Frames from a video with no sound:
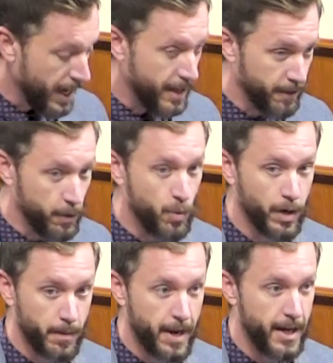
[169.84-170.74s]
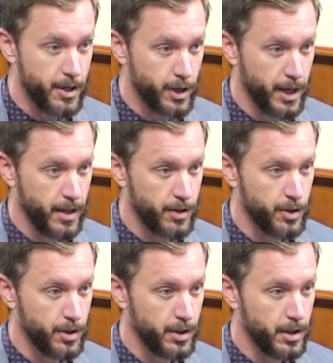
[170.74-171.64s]
and if you want to make a
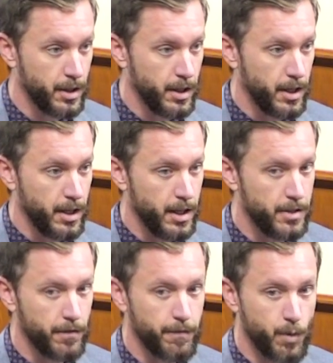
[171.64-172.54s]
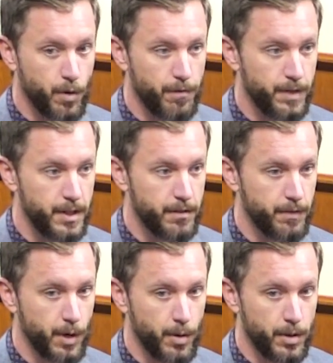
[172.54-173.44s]
change, it's a 4/5
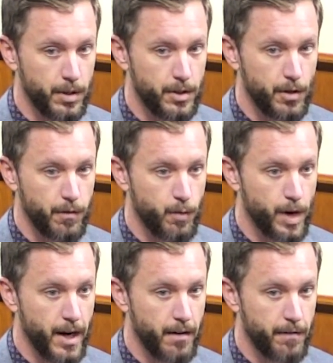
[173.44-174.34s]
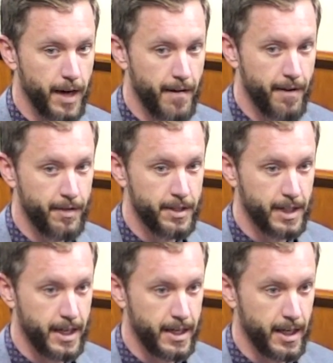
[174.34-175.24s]
vote. So 4 out of 5 have to
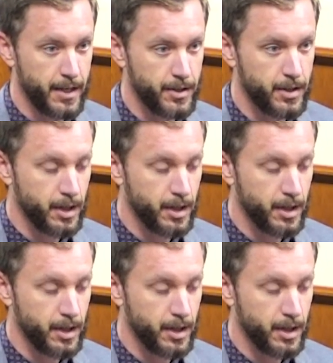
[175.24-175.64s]
say yes.